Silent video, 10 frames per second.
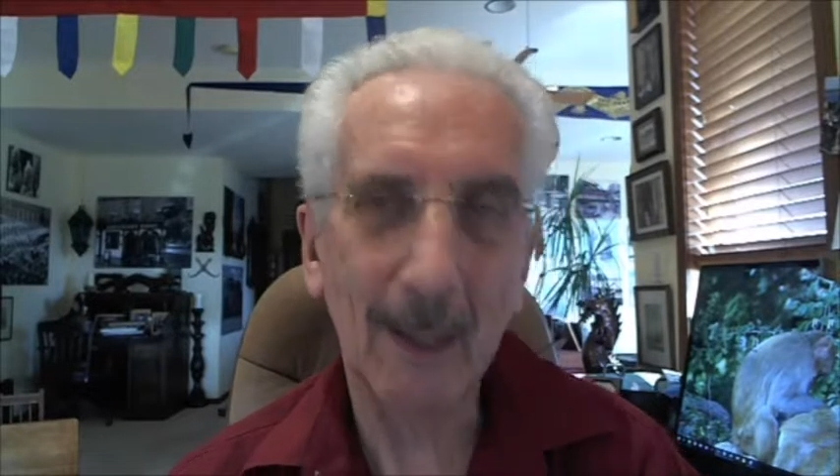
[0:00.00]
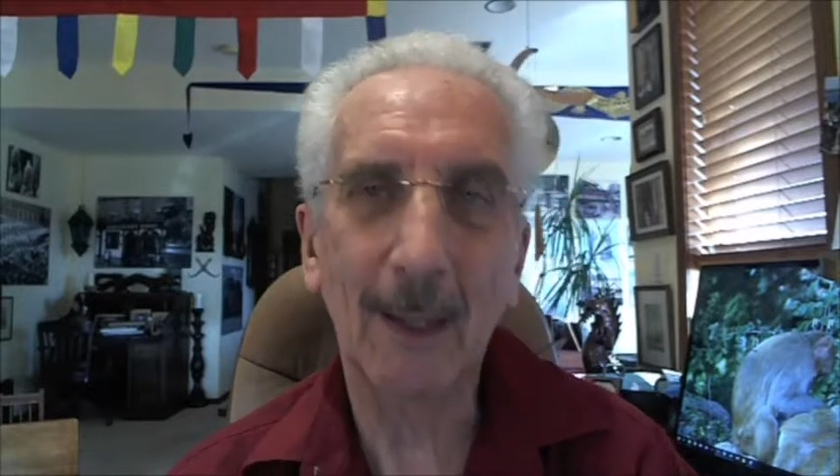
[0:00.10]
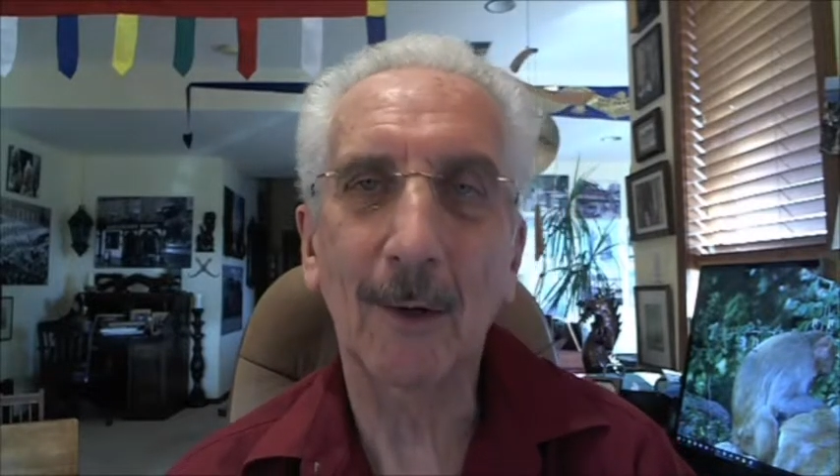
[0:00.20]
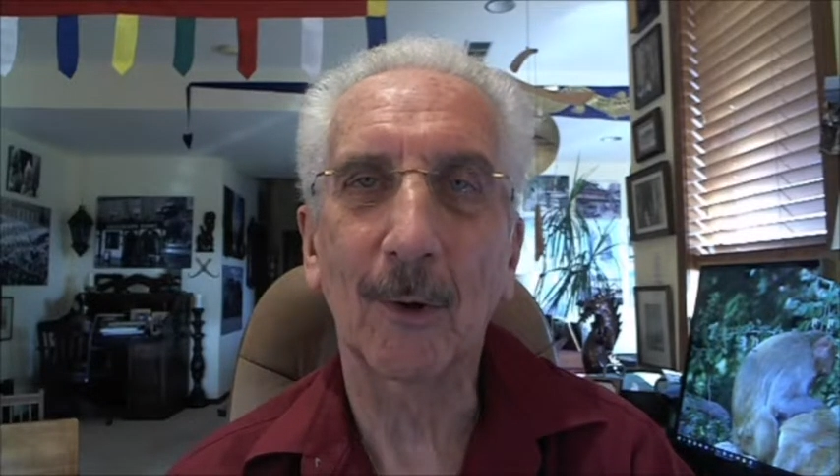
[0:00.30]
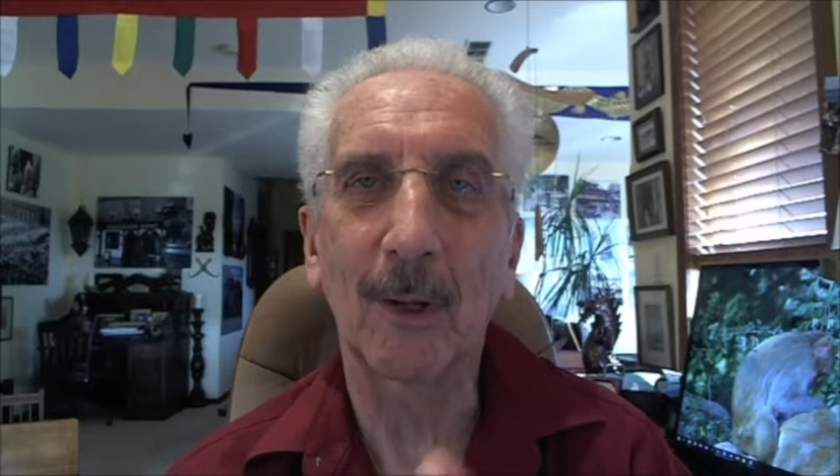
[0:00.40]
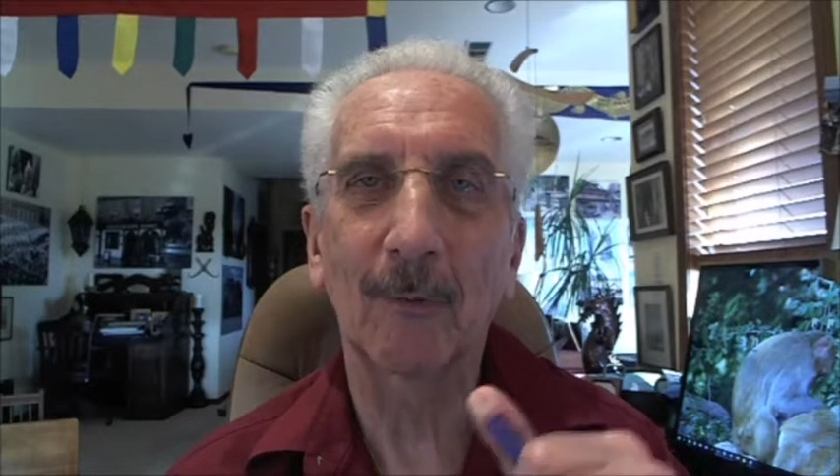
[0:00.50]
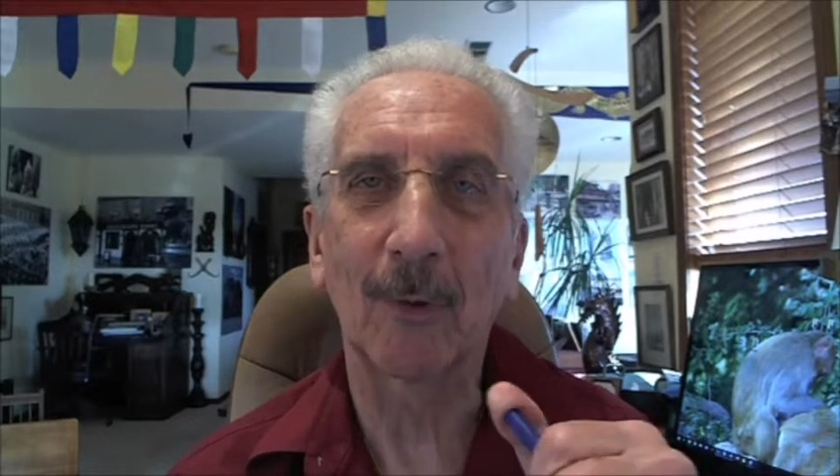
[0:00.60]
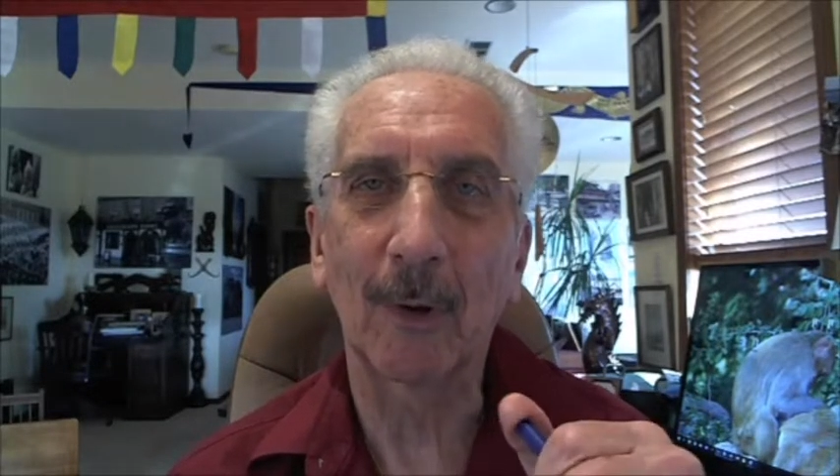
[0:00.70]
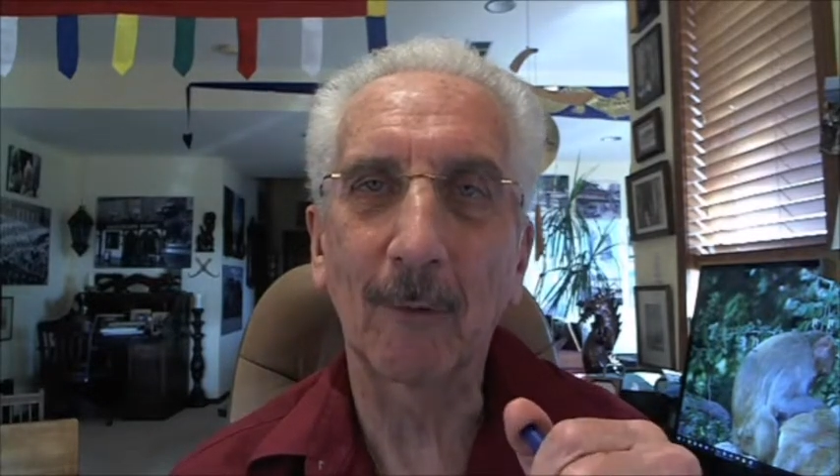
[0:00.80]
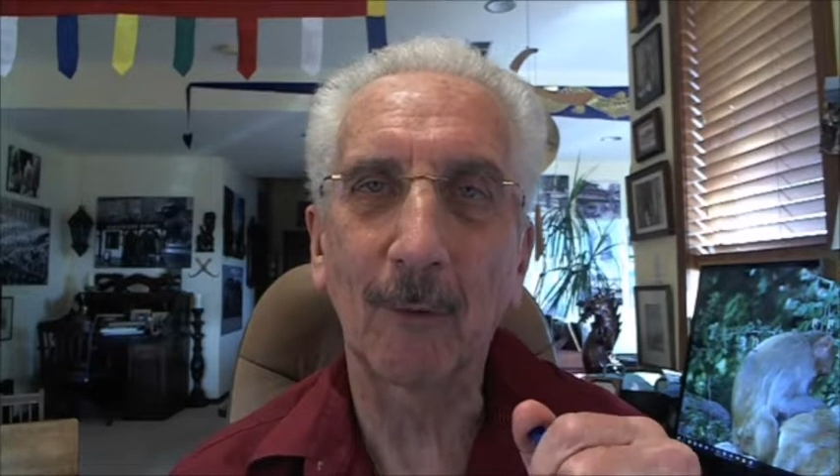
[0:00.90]
you know, if
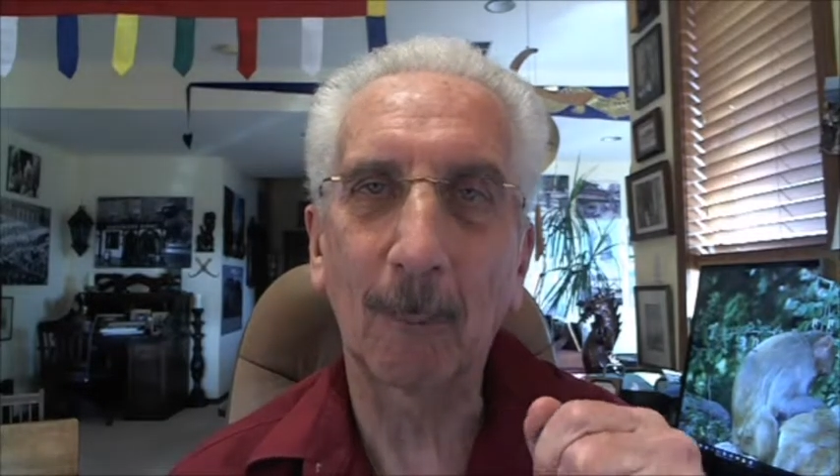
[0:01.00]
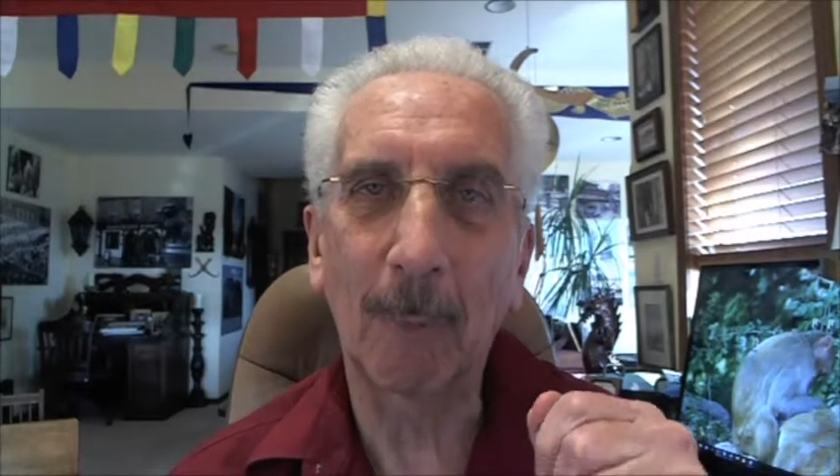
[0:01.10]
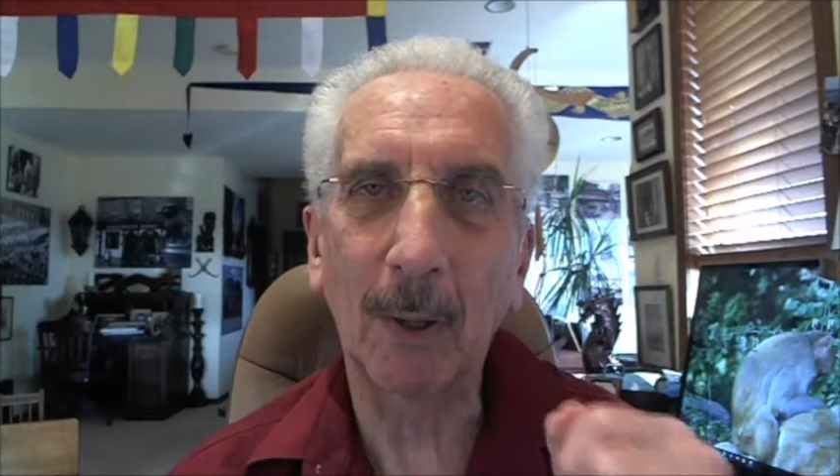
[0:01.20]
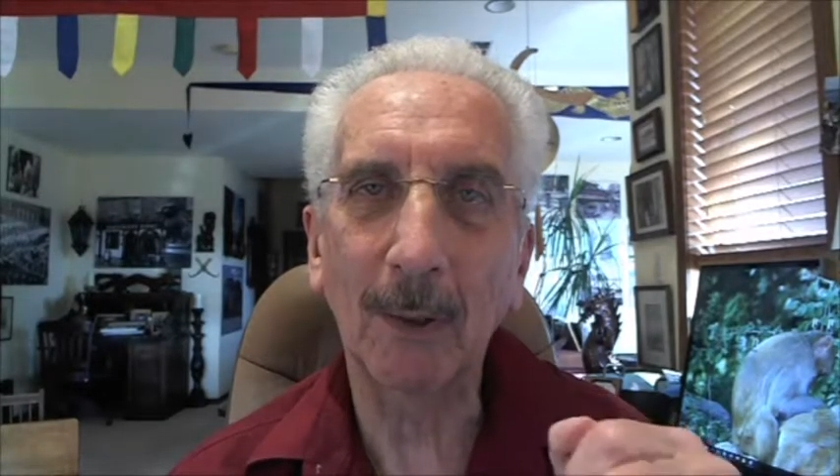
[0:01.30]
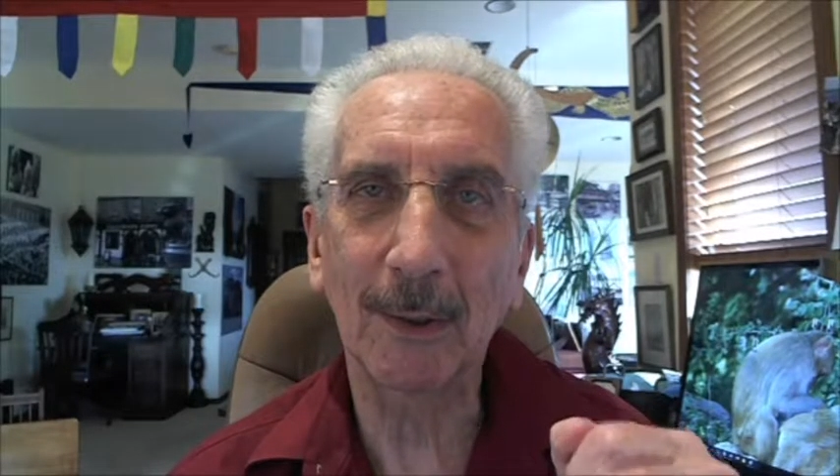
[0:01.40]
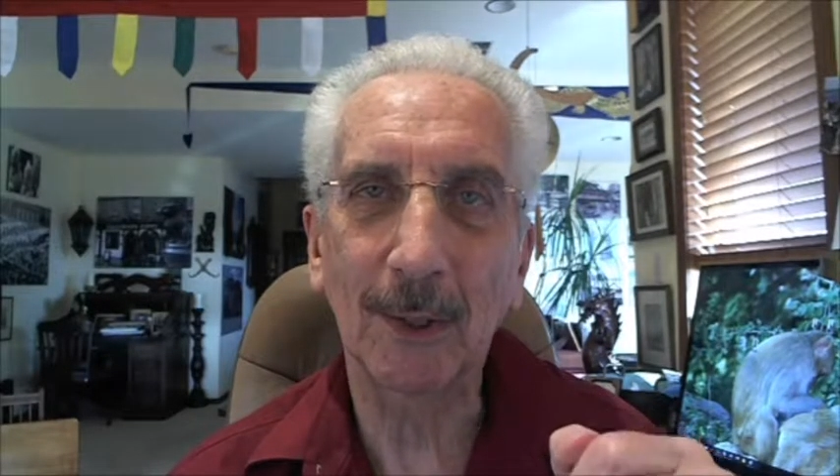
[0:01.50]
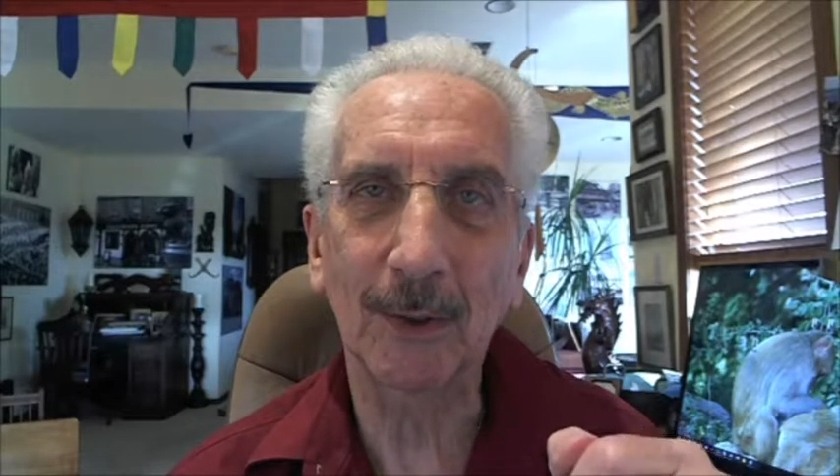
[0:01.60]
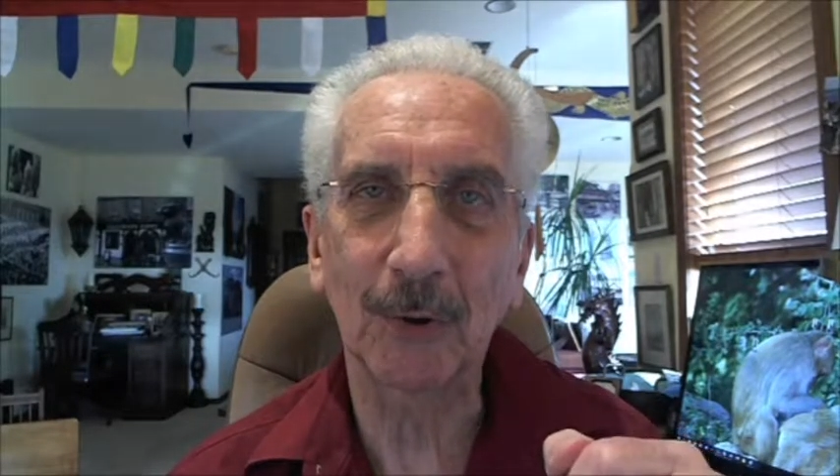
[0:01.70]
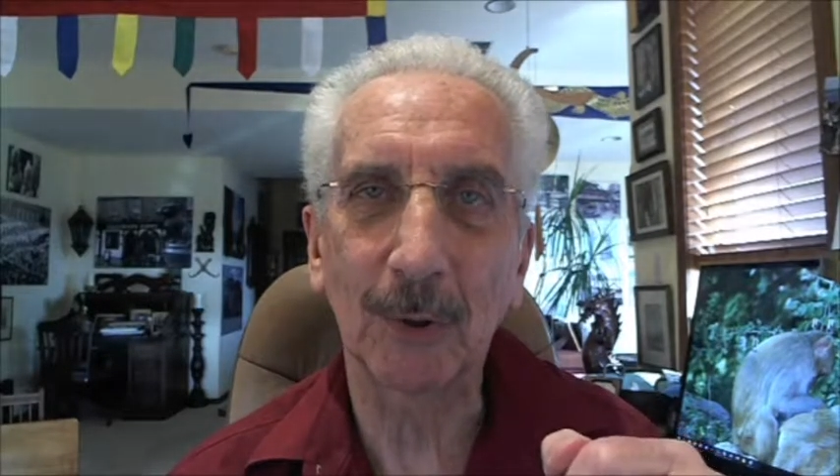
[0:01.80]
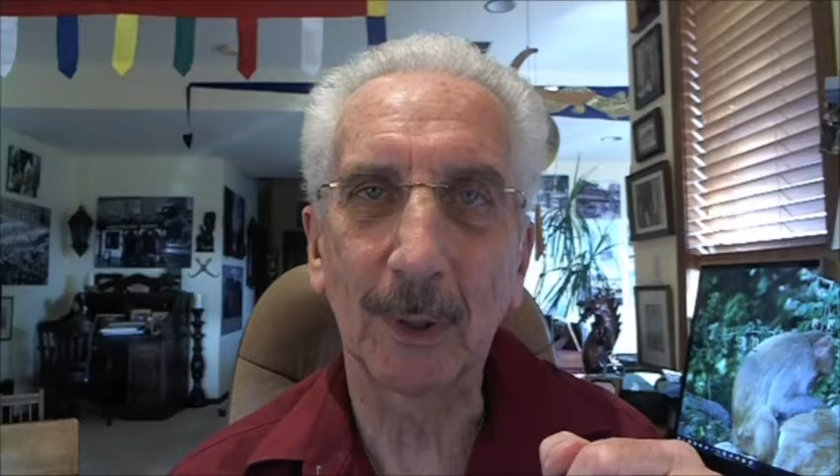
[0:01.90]
a, if a
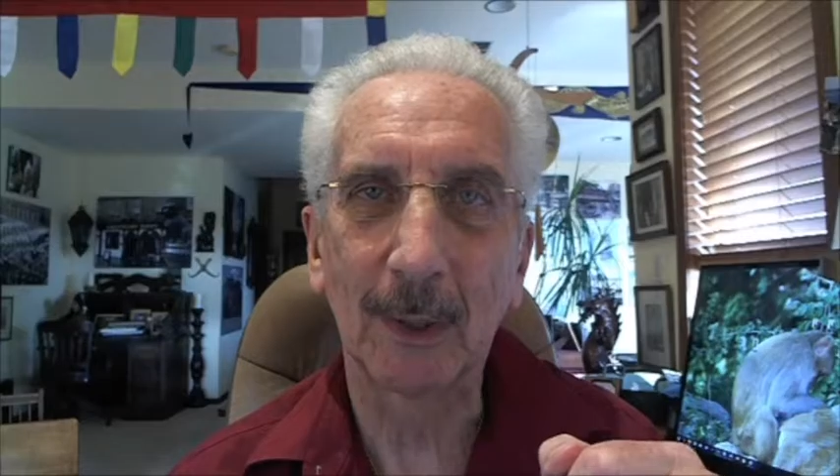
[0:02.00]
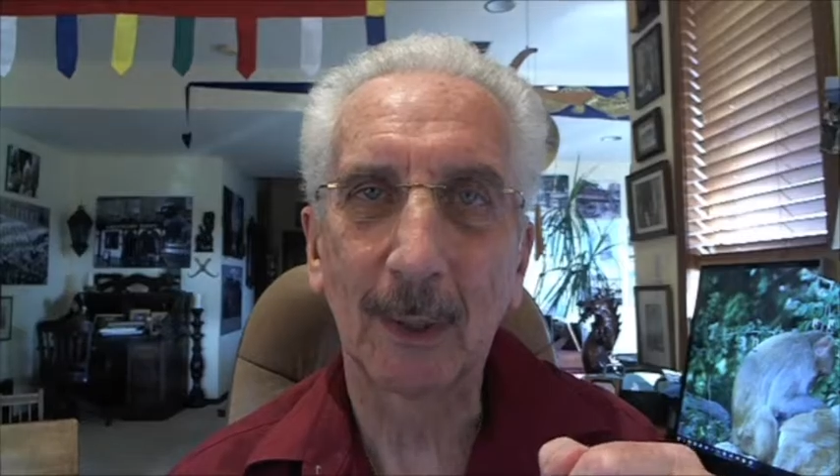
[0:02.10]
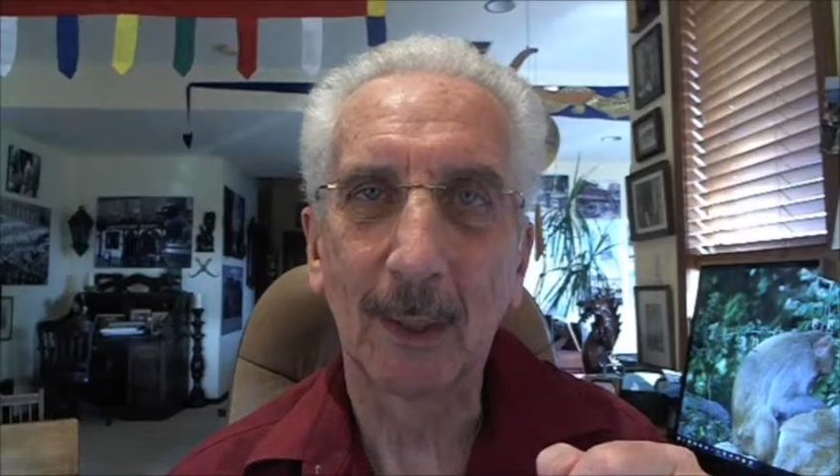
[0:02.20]
politician